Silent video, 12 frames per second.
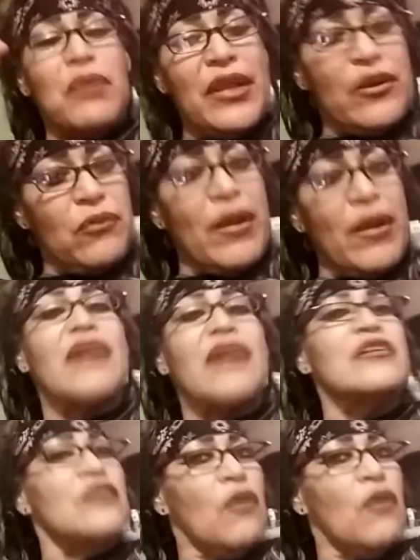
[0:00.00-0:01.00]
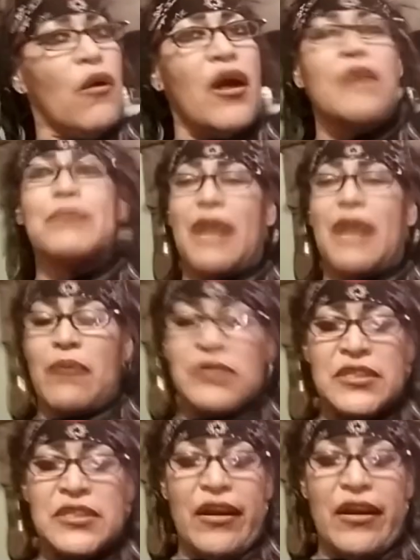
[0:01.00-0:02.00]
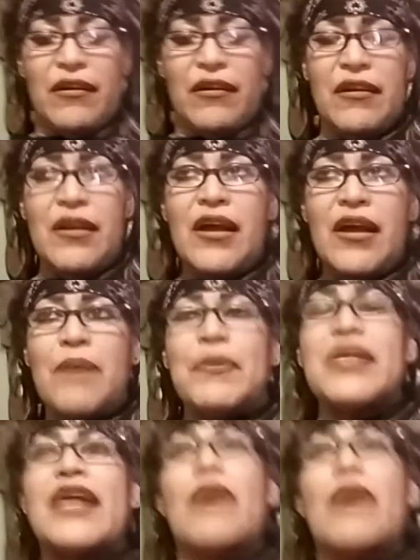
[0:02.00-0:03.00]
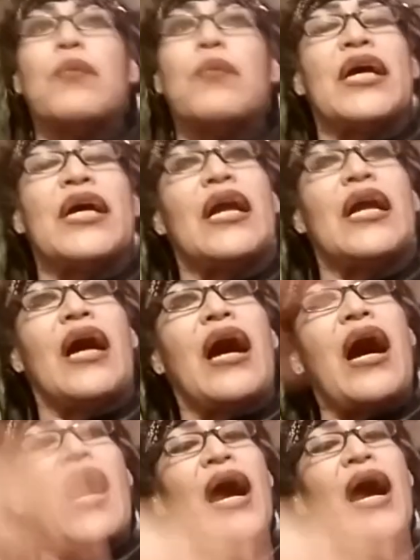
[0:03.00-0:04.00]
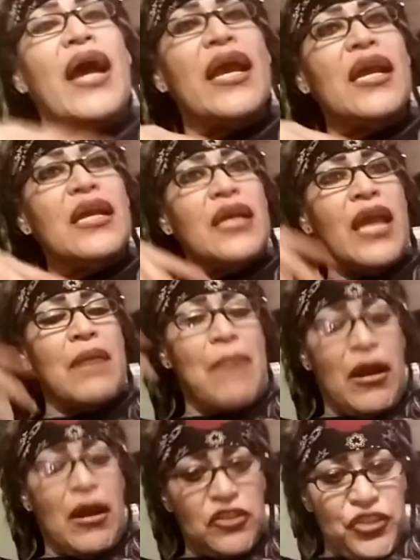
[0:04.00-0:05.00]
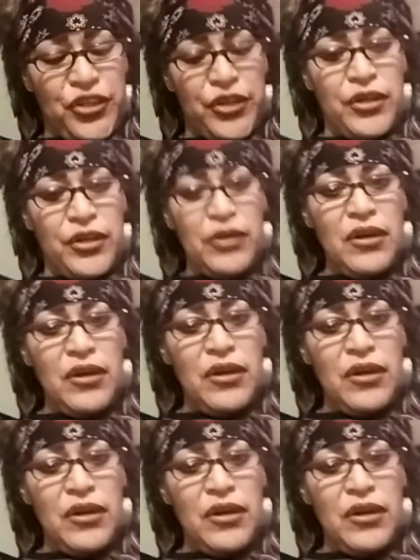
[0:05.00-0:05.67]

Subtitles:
would let her rant and go on, but I was there. But yet when I came out to her,